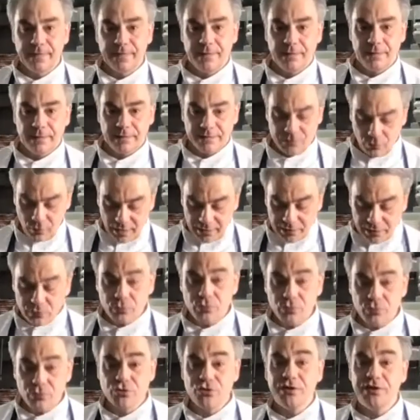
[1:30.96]
So I
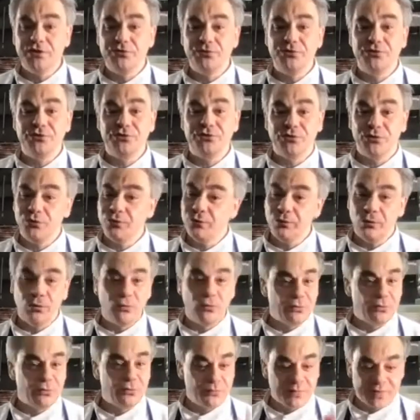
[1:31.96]
usually do the dough
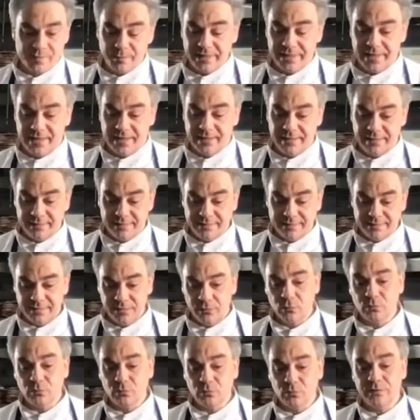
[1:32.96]
always by hand,
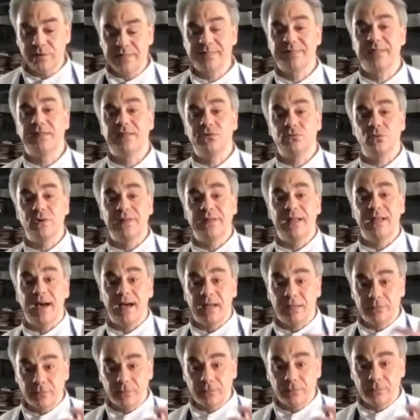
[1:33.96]
unless I do a
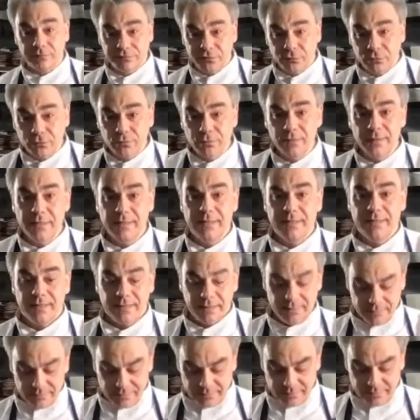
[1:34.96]
lot of dough.
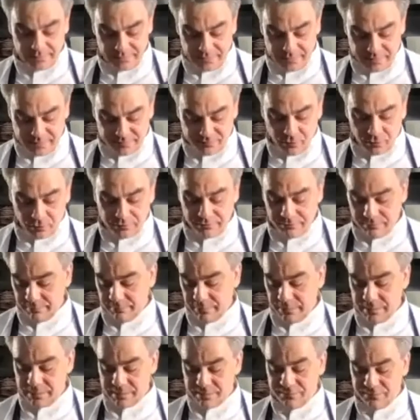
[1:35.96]
It's
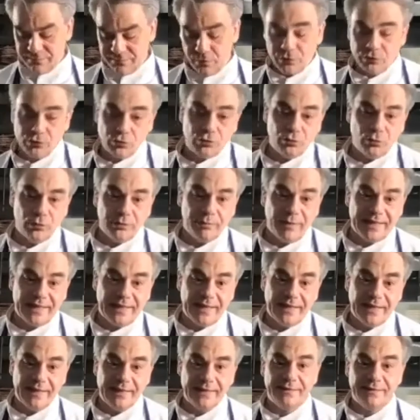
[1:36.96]
fun to do it by
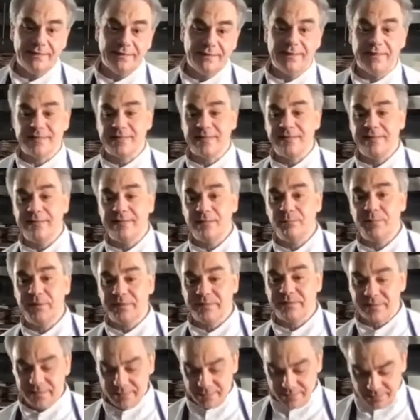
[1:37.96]
hand. It's a little
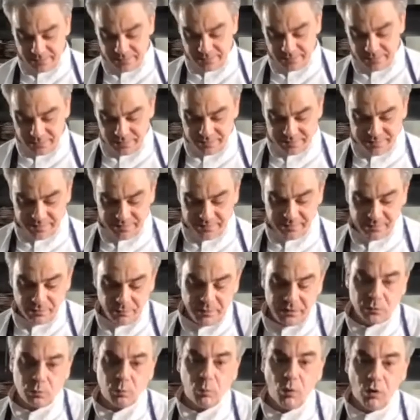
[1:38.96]

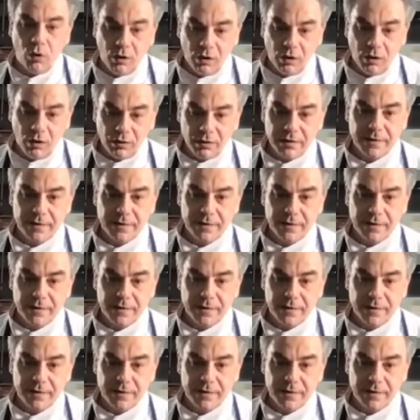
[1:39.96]
bit work.